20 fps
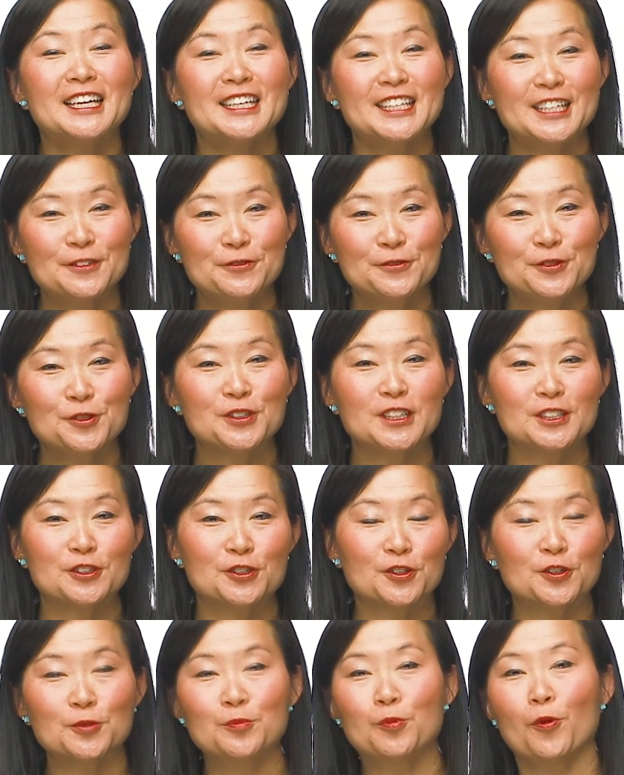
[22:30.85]
If you get
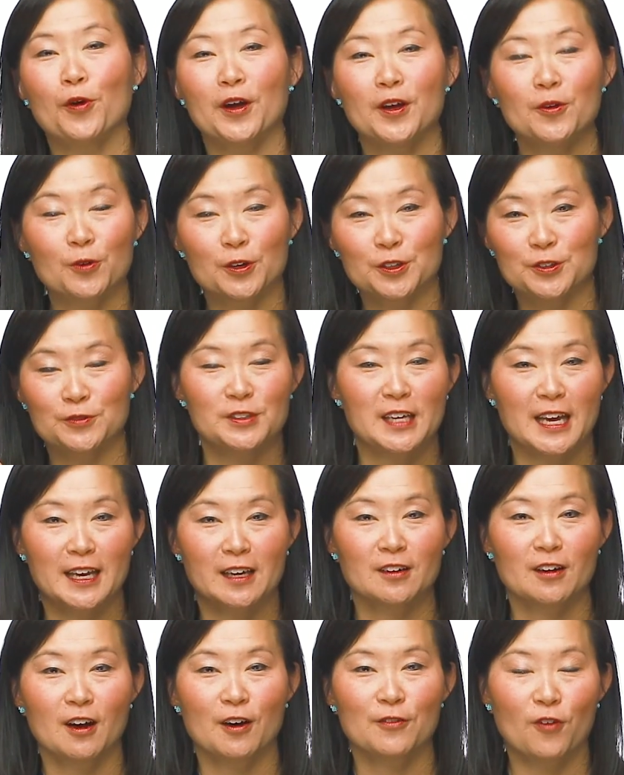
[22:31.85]
to the point where you've
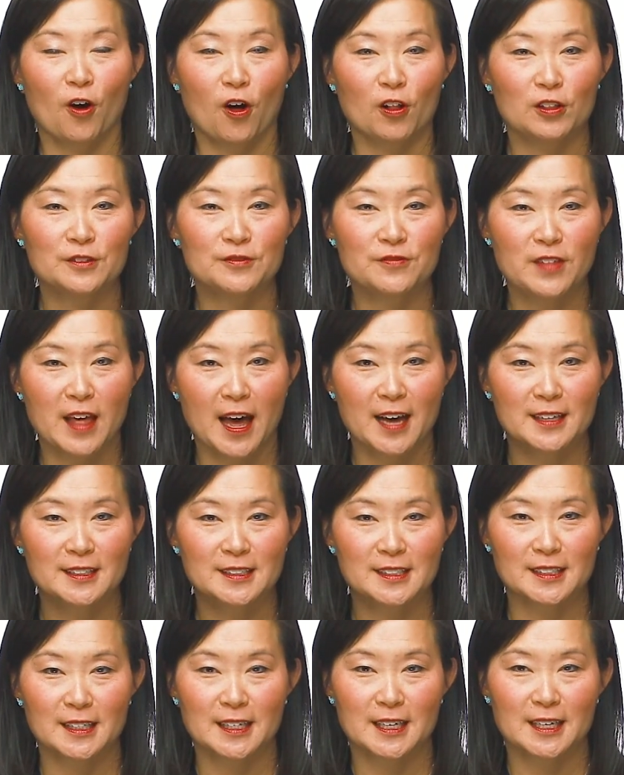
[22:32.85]
taken off all of
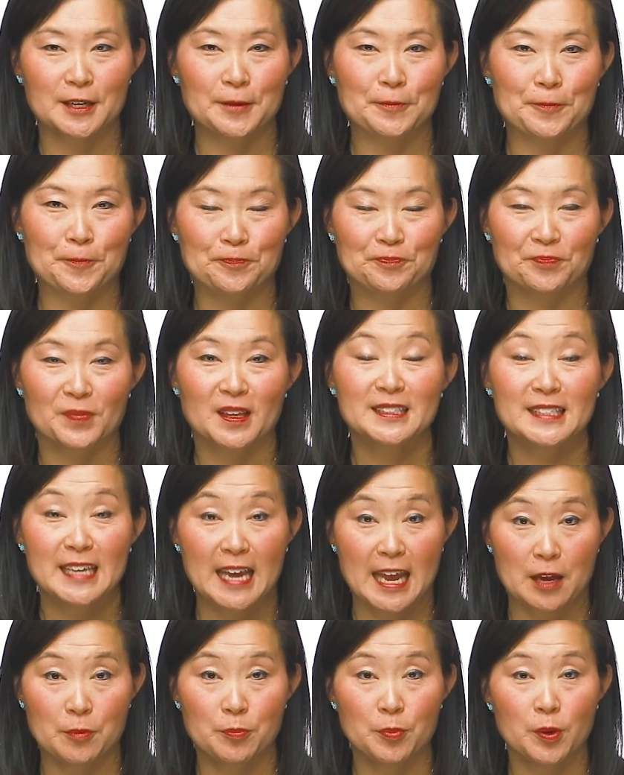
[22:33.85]
that
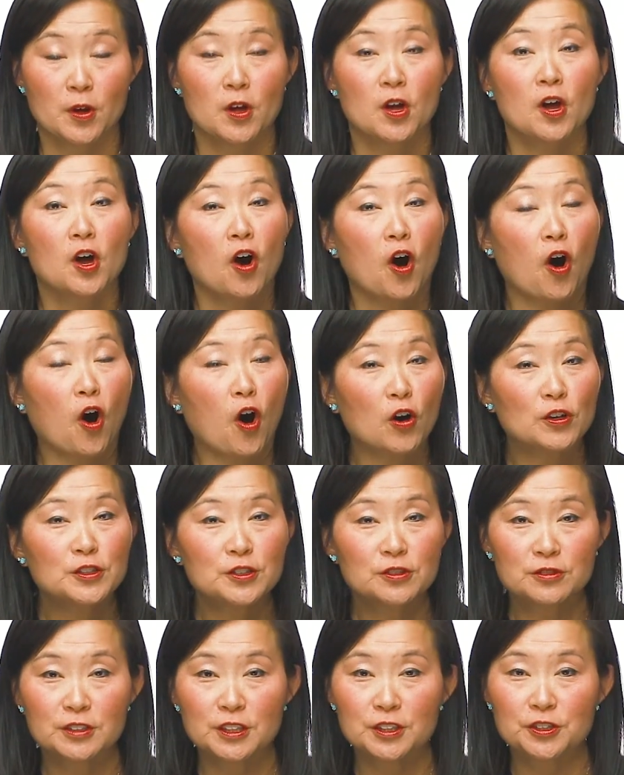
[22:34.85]
tape, all
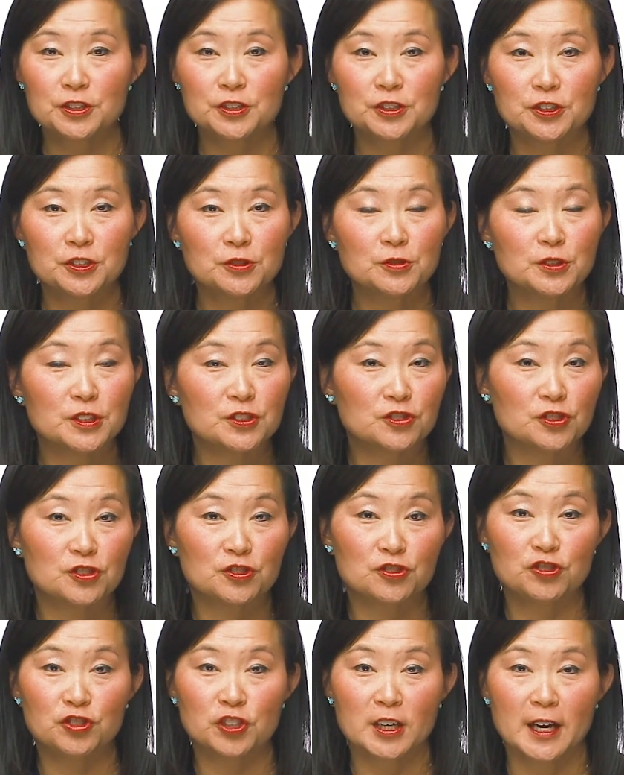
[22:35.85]
you'll need to do is
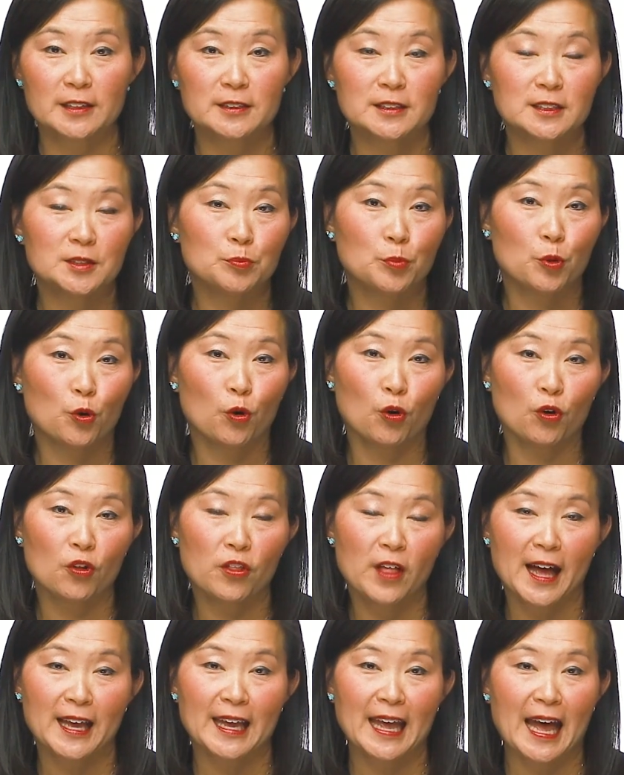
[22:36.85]
just gently pull
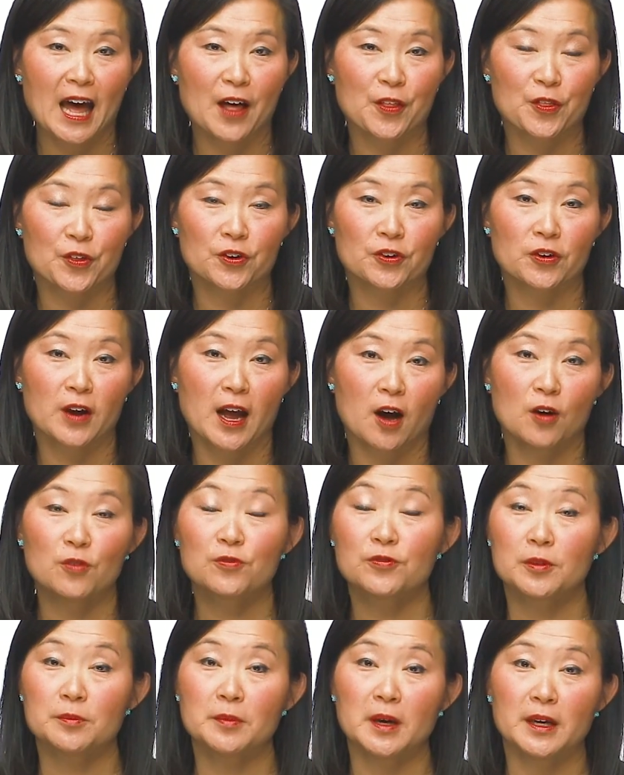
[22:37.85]
that catheter out
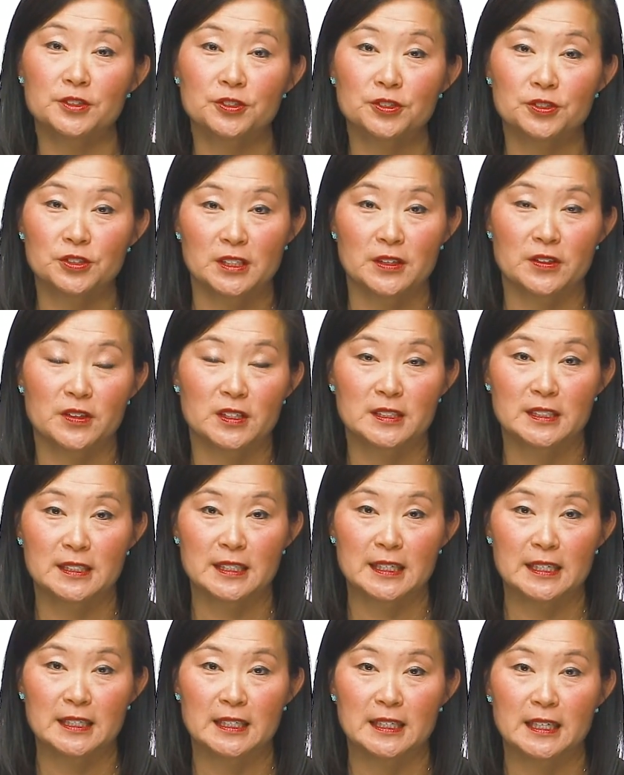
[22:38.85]
from underneath the
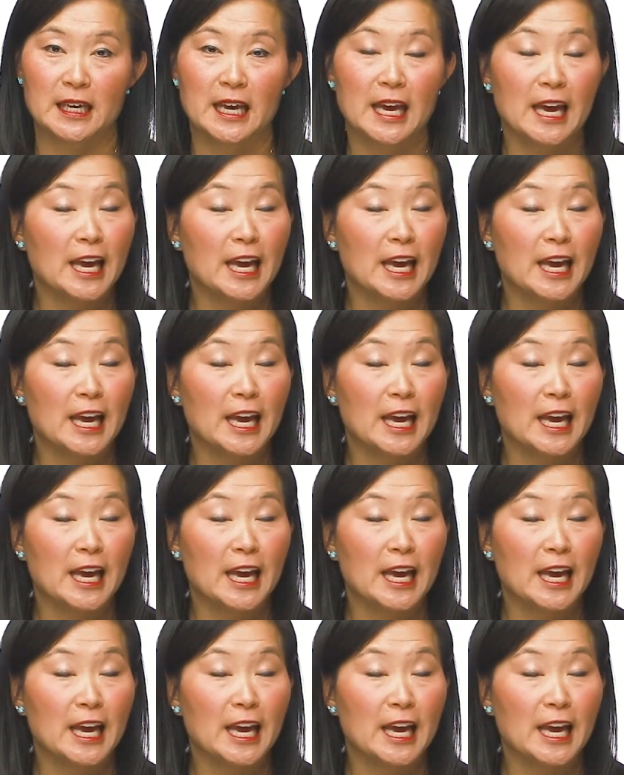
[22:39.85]
skin.